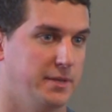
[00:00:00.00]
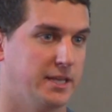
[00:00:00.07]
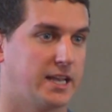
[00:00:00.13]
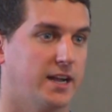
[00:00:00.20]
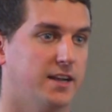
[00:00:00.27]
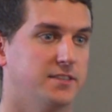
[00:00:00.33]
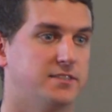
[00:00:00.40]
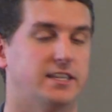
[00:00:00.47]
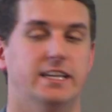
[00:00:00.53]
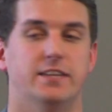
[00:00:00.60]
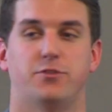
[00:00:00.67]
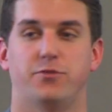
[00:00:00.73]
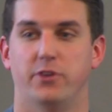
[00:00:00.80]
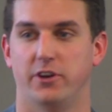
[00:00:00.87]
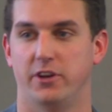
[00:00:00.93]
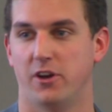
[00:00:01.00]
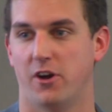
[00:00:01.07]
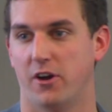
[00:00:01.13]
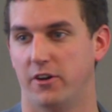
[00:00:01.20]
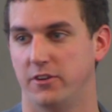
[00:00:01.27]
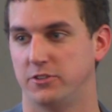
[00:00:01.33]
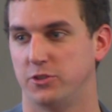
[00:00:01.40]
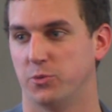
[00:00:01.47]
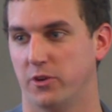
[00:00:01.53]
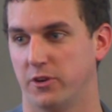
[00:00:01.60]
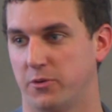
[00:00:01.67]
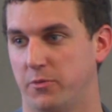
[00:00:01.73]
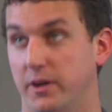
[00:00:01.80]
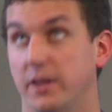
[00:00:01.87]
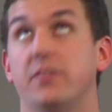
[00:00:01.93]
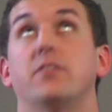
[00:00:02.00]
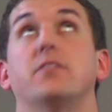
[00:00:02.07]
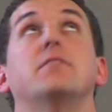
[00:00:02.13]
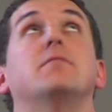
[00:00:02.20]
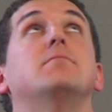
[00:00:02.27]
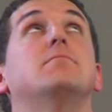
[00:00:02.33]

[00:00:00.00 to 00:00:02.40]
Because it's very hard to work with.